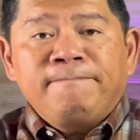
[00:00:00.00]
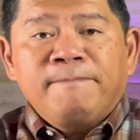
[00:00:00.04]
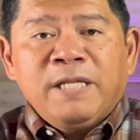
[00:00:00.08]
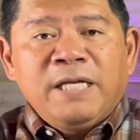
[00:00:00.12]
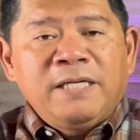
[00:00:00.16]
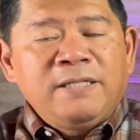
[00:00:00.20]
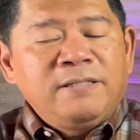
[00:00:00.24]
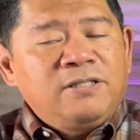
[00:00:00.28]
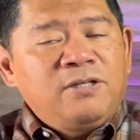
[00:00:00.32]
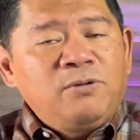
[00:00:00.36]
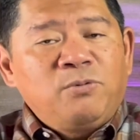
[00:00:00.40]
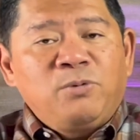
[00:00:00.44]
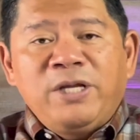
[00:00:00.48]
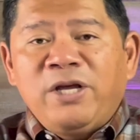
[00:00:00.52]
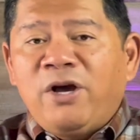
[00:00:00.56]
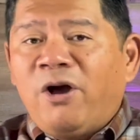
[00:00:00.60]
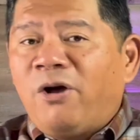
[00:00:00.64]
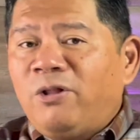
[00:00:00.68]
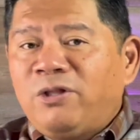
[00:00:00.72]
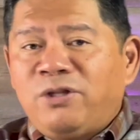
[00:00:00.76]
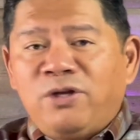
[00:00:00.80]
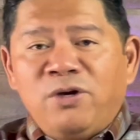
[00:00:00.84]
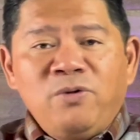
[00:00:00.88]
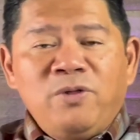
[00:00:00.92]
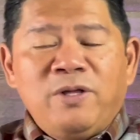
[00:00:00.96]
So we
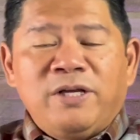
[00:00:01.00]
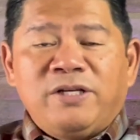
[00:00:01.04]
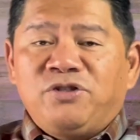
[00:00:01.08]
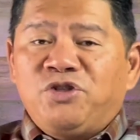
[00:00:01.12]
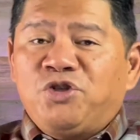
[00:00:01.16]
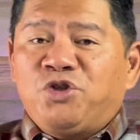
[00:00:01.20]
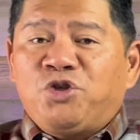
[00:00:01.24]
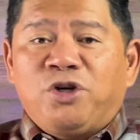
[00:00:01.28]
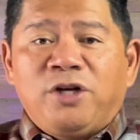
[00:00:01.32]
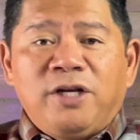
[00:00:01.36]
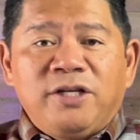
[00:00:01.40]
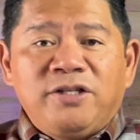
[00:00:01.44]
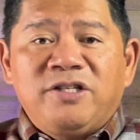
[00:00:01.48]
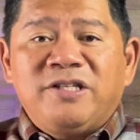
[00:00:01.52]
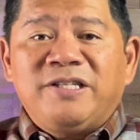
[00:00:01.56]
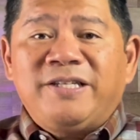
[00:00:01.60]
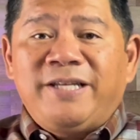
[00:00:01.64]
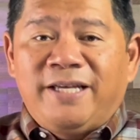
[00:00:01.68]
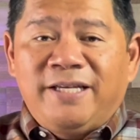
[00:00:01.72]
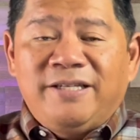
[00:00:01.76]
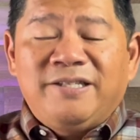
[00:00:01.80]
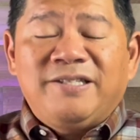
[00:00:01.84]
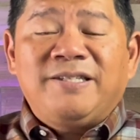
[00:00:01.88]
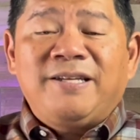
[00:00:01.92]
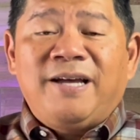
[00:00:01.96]
all know this. Trust
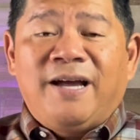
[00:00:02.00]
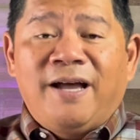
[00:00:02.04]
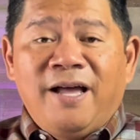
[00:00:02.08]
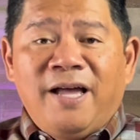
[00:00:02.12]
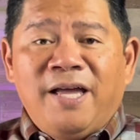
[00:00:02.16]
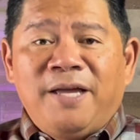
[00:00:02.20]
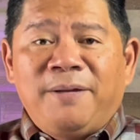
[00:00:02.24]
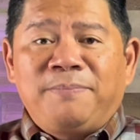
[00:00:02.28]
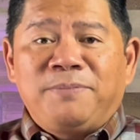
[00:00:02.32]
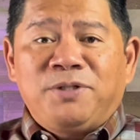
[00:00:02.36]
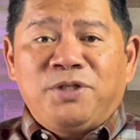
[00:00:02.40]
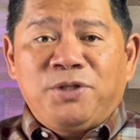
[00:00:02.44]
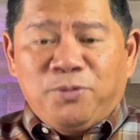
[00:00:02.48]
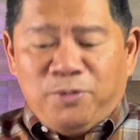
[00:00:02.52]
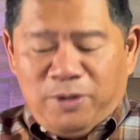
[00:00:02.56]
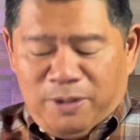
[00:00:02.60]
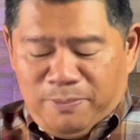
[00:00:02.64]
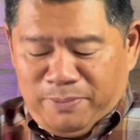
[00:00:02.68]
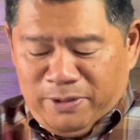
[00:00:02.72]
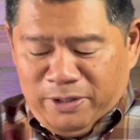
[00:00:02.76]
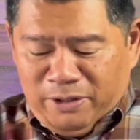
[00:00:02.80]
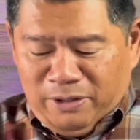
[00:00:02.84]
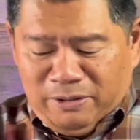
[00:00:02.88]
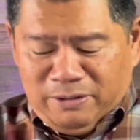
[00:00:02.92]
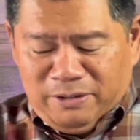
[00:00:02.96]
takes time to
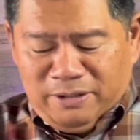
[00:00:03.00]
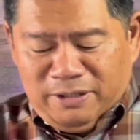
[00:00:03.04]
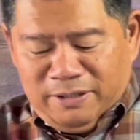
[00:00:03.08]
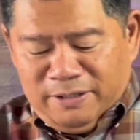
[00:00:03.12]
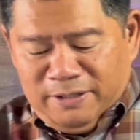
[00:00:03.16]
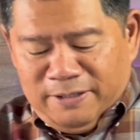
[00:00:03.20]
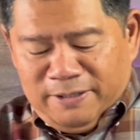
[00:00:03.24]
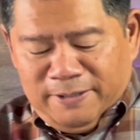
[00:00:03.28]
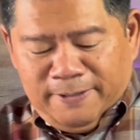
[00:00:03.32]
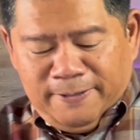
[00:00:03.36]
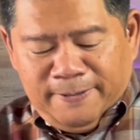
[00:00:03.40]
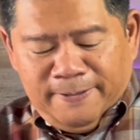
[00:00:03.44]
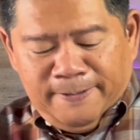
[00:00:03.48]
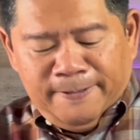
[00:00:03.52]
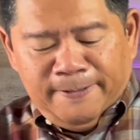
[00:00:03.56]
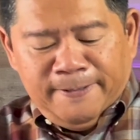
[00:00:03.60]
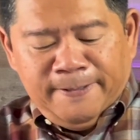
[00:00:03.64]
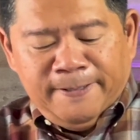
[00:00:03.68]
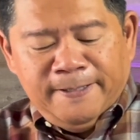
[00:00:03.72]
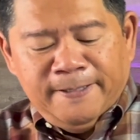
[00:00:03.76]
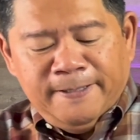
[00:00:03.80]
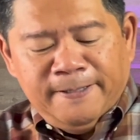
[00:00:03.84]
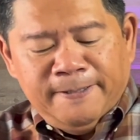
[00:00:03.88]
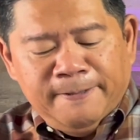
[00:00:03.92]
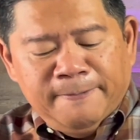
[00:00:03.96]
rebuild.
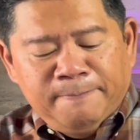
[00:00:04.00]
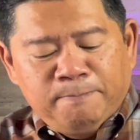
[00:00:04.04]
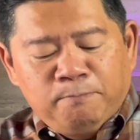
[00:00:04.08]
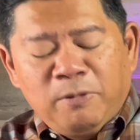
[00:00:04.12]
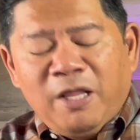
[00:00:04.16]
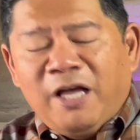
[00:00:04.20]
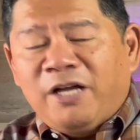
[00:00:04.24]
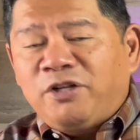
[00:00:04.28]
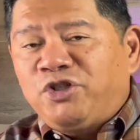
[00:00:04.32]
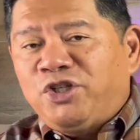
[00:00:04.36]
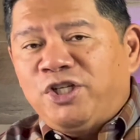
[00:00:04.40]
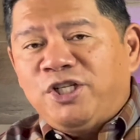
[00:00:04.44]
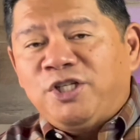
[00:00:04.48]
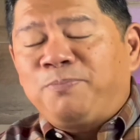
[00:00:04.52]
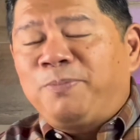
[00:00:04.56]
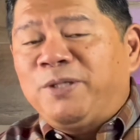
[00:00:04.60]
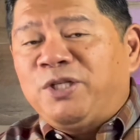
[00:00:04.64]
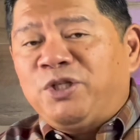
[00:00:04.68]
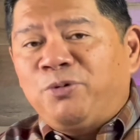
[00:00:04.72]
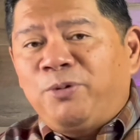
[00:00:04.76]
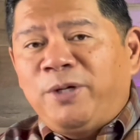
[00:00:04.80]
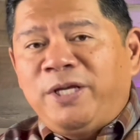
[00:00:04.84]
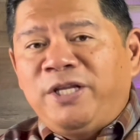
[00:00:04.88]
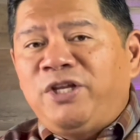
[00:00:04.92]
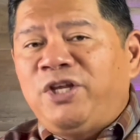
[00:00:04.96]
Not just
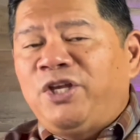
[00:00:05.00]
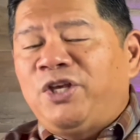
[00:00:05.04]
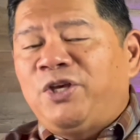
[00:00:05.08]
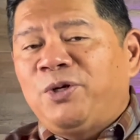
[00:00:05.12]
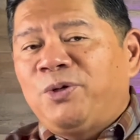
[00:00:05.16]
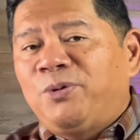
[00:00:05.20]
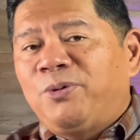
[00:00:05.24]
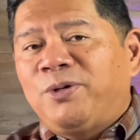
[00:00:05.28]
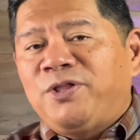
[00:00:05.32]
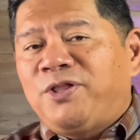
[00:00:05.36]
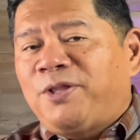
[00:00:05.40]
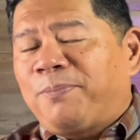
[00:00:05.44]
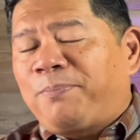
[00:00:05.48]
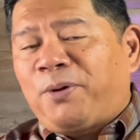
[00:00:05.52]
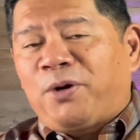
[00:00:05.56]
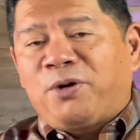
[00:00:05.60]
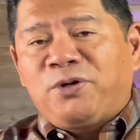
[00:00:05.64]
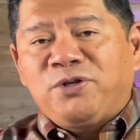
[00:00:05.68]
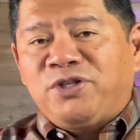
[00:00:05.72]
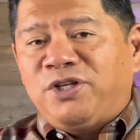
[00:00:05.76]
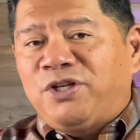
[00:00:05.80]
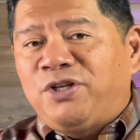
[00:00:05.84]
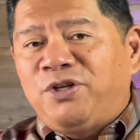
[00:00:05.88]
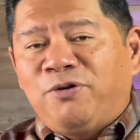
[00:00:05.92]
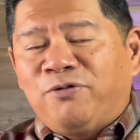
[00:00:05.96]
between you and the
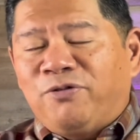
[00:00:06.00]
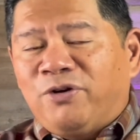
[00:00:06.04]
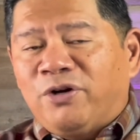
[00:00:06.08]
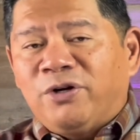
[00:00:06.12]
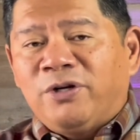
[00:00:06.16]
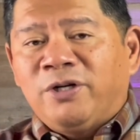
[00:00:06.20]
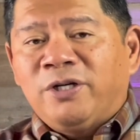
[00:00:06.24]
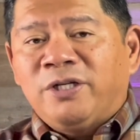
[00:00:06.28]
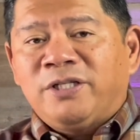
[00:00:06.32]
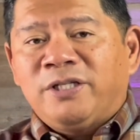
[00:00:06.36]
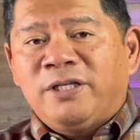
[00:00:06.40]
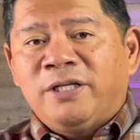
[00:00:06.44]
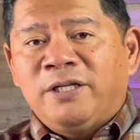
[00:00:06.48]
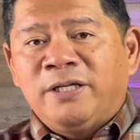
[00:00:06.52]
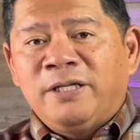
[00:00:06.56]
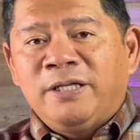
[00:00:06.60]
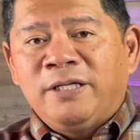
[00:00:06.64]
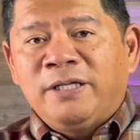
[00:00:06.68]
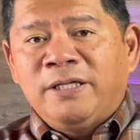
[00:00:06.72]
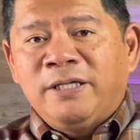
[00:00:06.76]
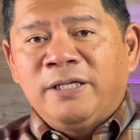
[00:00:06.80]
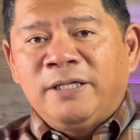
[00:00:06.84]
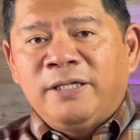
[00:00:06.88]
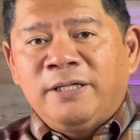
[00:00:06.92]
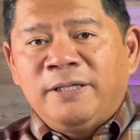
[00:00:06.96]
person you've hurt,
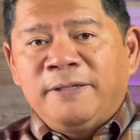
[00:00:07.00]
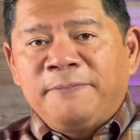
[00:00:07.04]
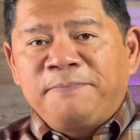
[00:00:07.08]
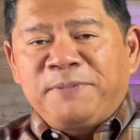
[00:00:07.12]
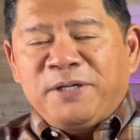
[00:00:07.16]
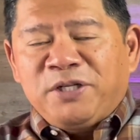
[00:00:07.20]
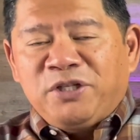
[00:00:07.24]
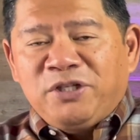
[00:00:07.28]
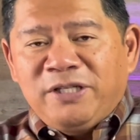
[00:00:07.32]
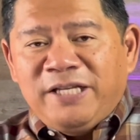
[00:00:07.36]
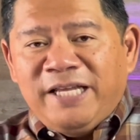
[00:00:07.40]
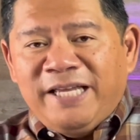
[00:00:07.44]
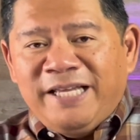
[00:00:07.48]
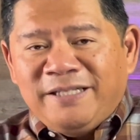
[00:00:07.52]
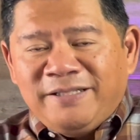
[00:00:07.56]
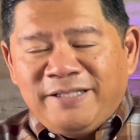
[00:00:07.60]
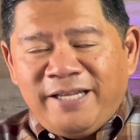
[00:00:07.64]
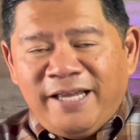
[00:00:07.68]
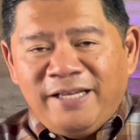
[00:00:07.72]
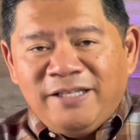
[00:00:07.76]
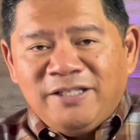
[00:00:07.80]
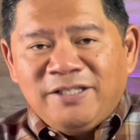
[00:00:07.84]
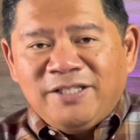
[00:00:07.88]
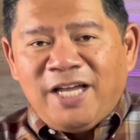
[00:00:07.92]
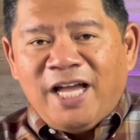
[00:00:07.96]
But it
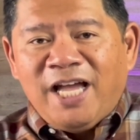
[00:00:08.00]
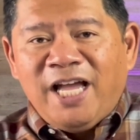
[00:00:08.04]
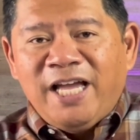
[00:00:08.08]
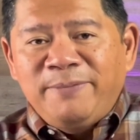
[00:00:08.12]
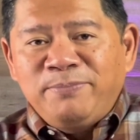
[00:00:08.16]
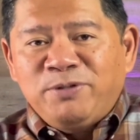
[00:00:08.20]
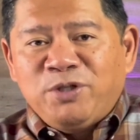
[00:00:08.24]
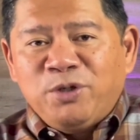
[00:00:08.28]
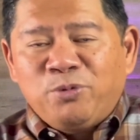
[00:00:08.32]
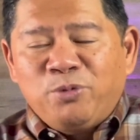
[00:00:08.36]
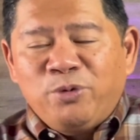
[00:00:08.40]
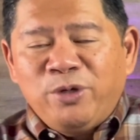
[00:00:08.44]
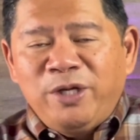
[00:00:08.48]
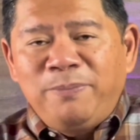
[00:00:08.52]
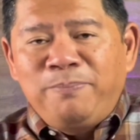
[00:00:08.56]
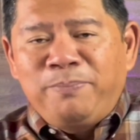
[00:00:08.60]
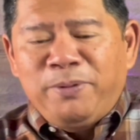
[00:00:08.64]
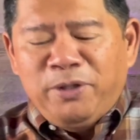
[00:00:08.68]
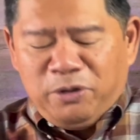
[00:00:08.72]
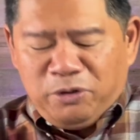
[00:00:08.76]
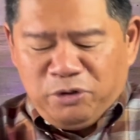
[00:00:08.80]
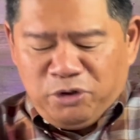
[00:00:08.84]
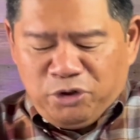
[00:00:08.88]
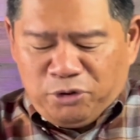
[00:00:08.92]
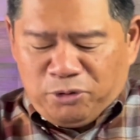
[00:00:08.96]
takes time to
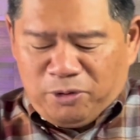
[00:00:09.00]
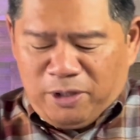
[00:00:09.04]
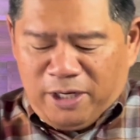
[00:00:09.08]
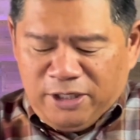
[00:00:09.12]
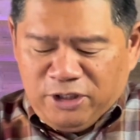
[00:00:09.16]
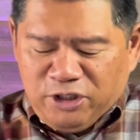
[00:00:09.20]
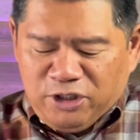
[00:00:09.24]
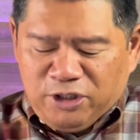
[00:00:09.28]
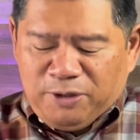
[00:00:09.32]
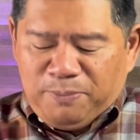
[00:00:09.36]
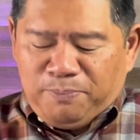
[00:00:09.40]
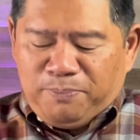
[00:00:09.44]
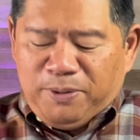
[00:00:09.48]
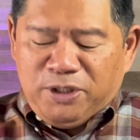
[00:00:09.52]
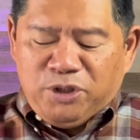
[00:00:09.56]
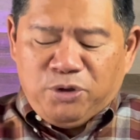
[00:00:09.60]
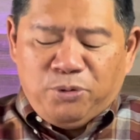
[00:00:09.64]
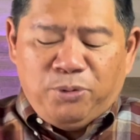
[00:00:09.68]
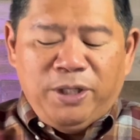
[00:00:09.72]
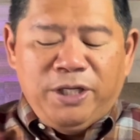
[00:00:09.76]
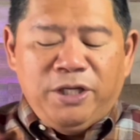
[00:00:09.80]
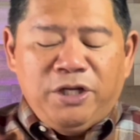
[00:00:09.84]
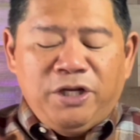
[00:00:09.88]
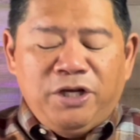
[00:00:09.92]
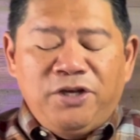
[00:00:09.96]
rebuild trust
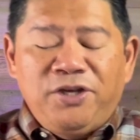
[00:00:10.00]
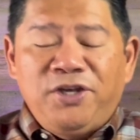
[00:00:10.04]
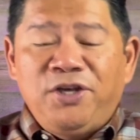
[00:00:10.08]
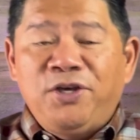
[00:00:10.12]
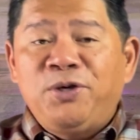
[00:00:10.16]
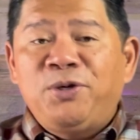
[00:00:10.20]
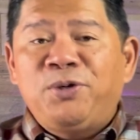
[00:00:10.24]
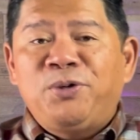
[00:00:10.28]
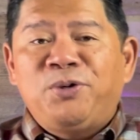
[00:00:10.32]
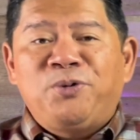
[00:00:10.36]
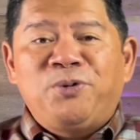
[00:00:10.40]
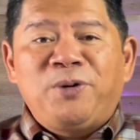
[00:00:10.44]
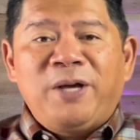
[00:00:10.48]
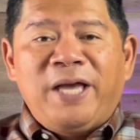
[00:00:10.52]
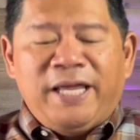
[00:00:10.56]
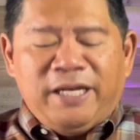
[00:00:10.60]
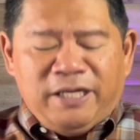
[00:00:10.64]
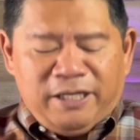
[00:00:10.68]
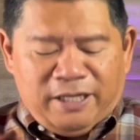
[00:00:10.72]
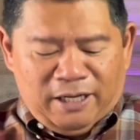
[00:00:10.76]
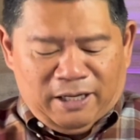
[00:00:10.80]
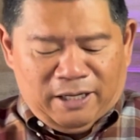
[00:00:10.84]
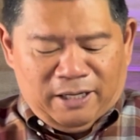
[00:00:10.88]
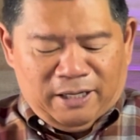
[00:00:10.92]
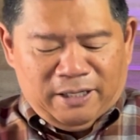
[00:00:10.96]
between you and
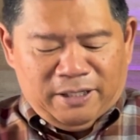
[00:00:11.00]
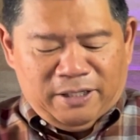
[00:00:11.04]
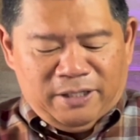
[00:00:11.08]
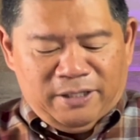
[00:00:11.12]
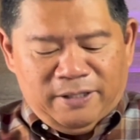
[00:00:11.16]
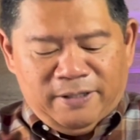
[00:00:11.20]
God.